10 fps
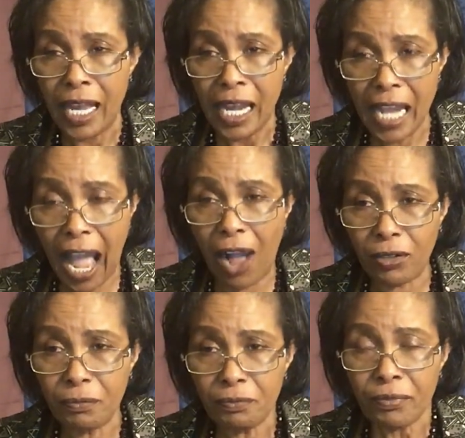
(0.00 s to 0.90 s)
Now,
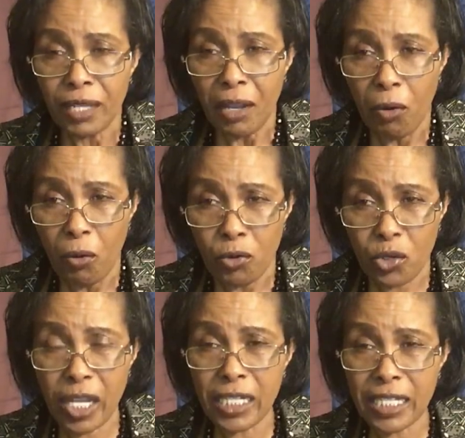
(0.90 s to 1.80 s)

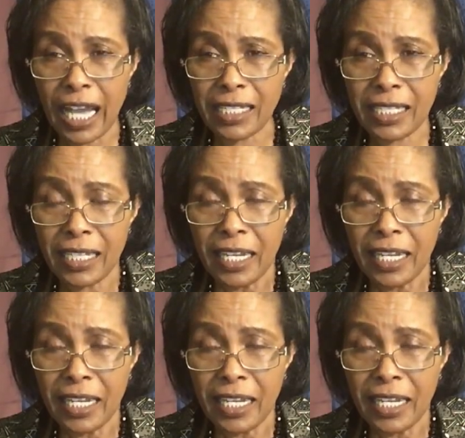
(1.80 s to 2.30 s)
Jesus